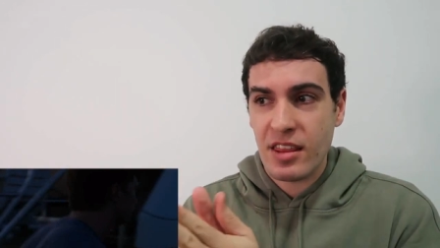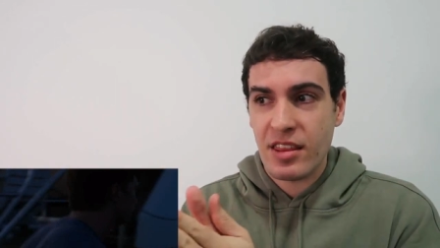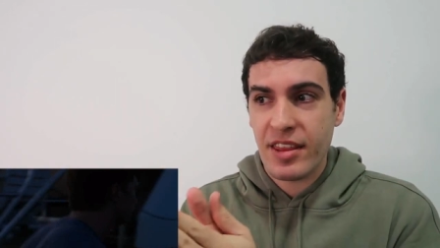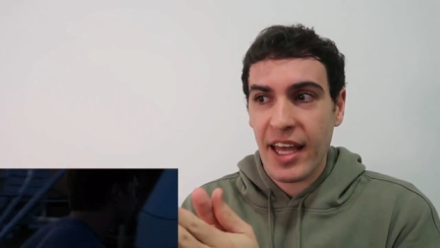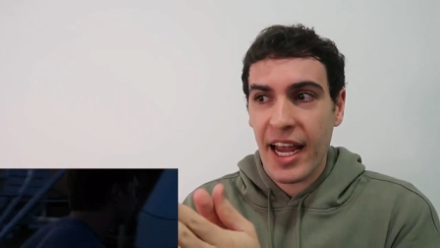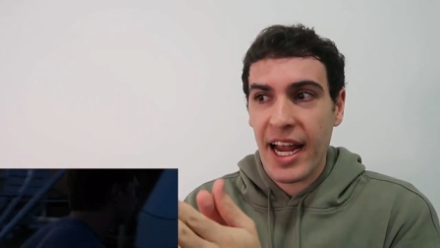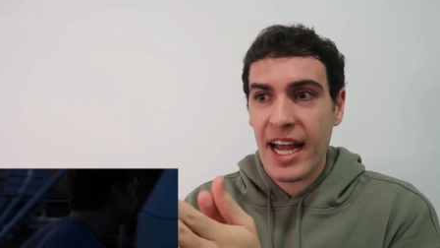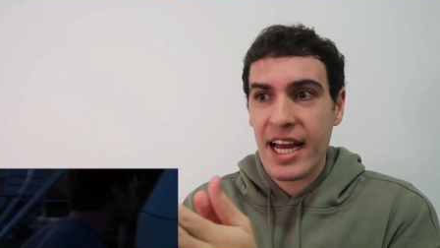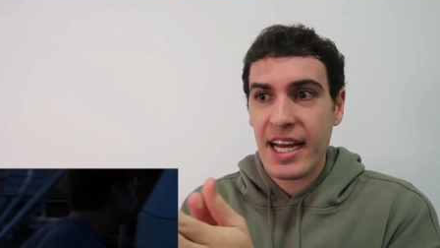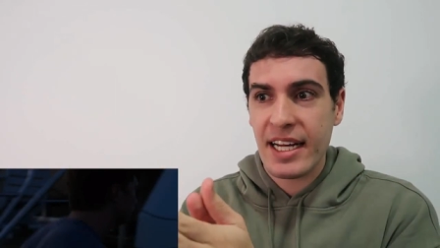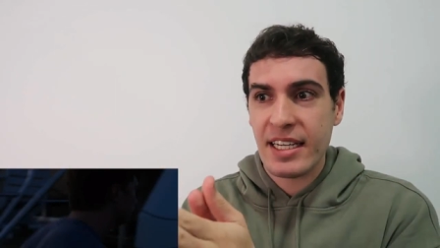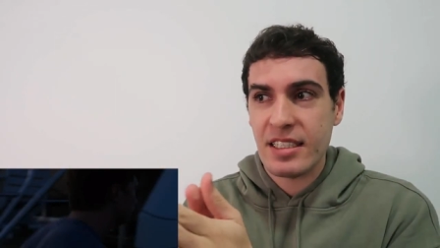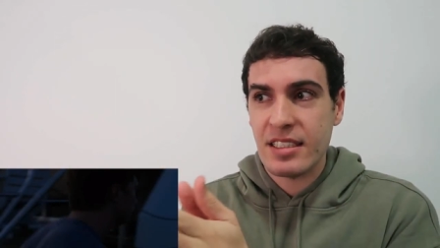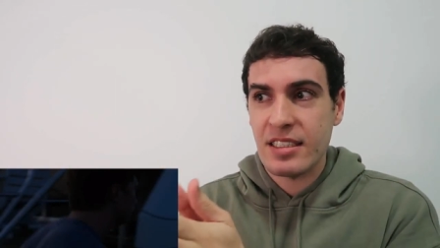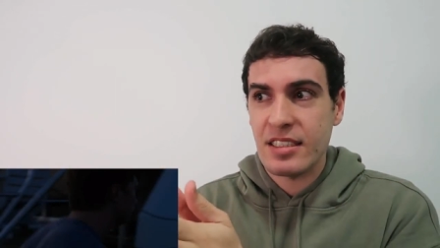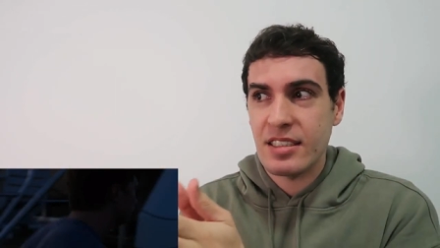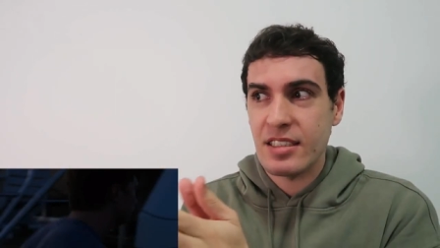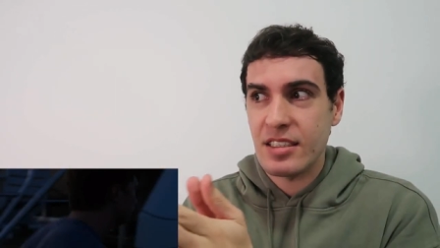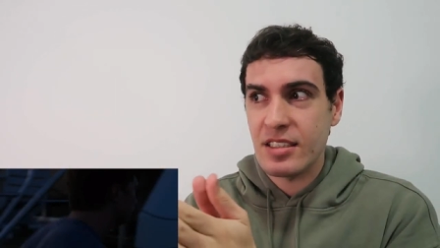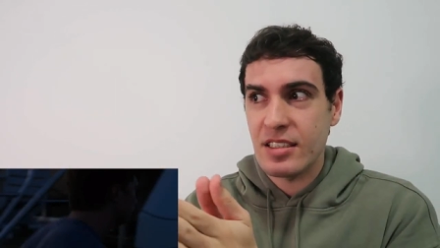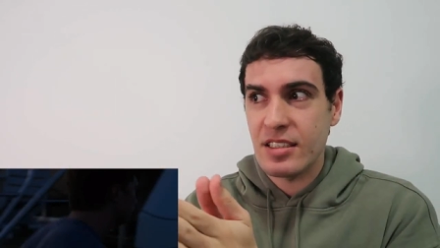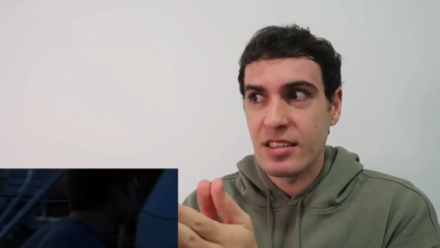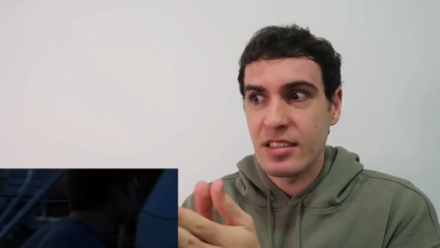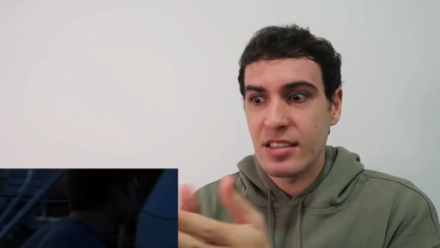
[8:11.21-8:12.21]
They had
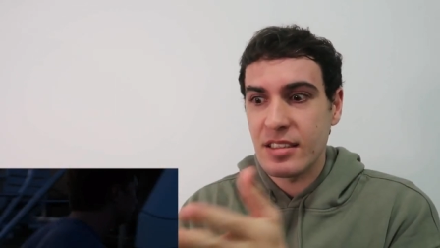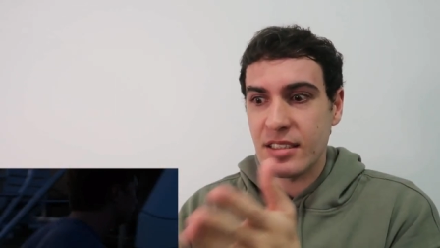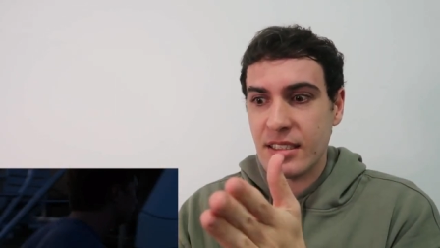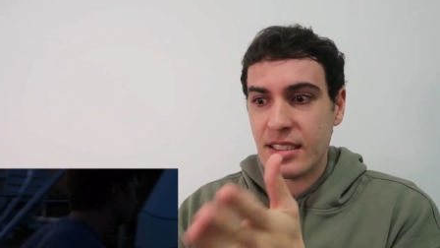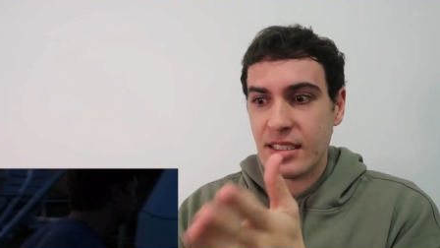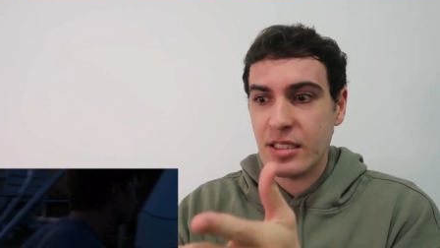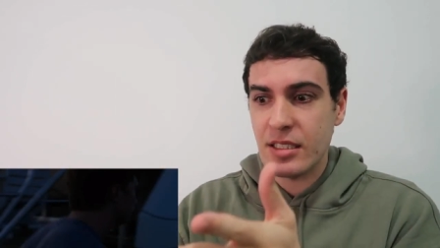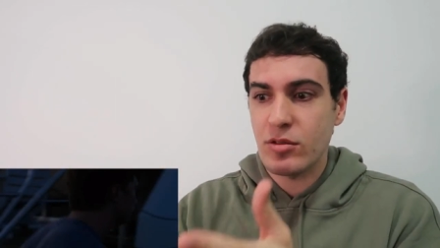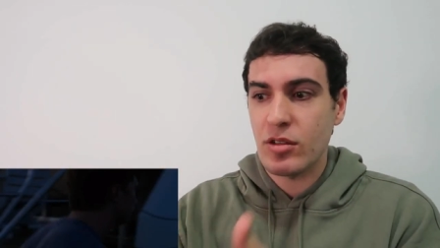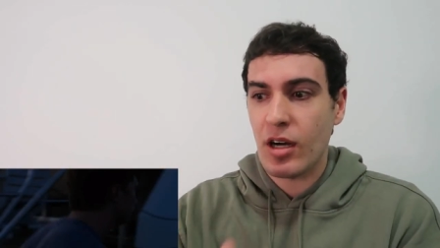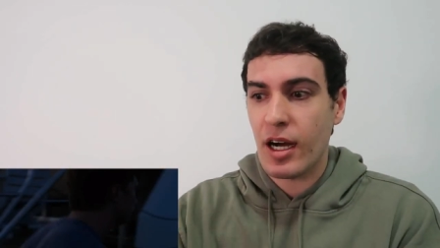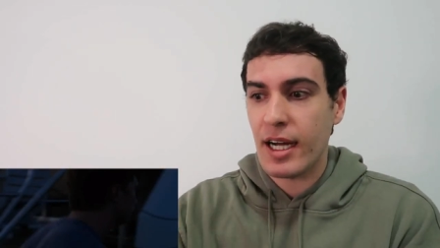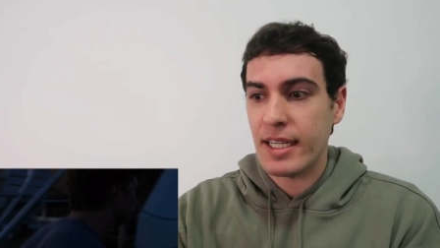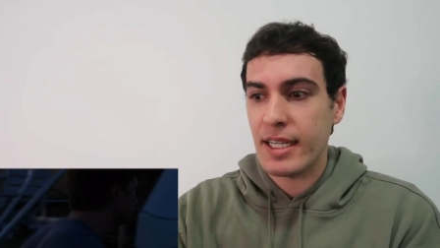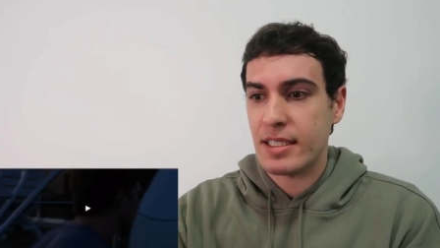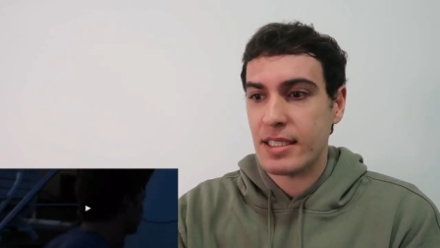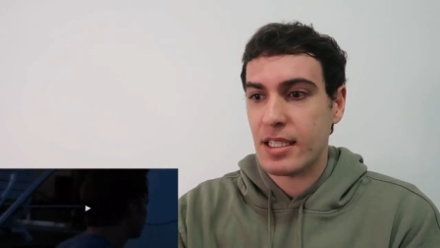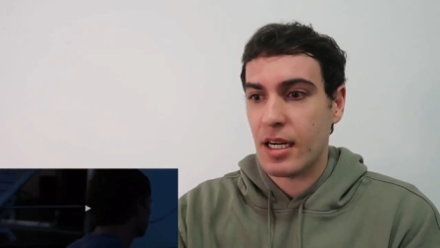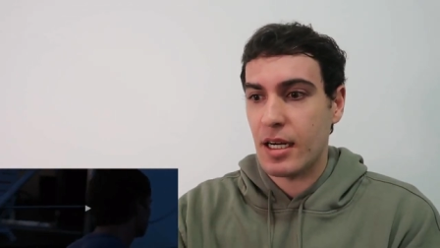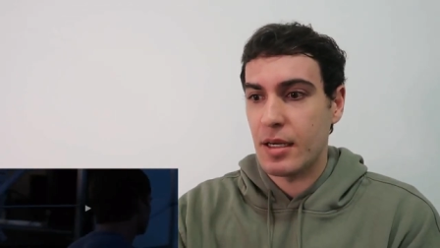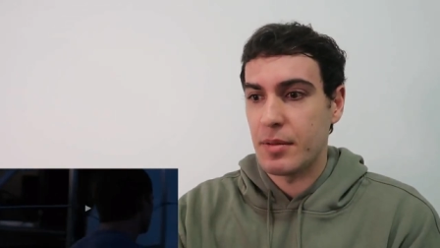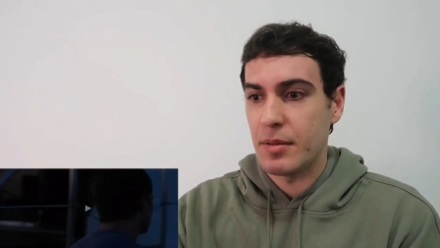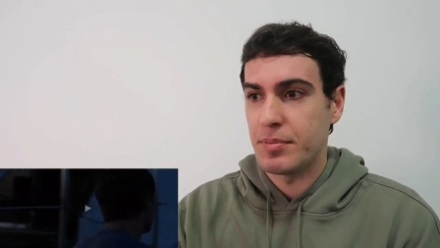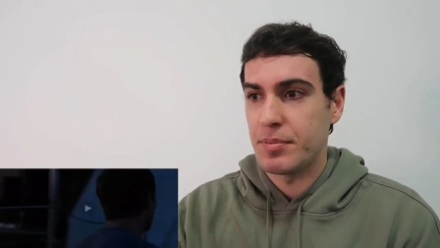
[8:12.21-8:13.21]
still
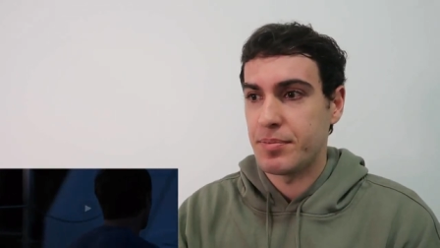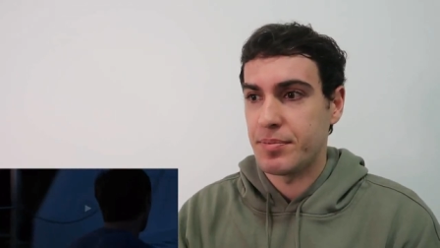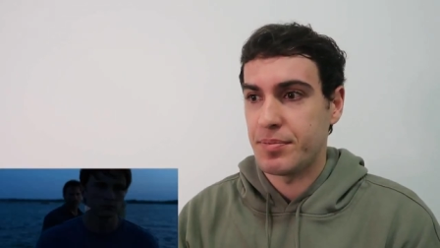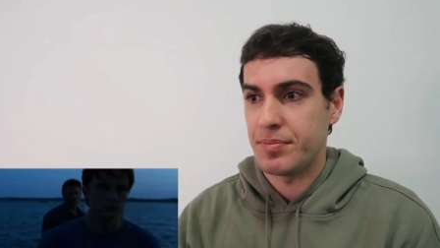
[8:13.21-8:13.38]
nighttime.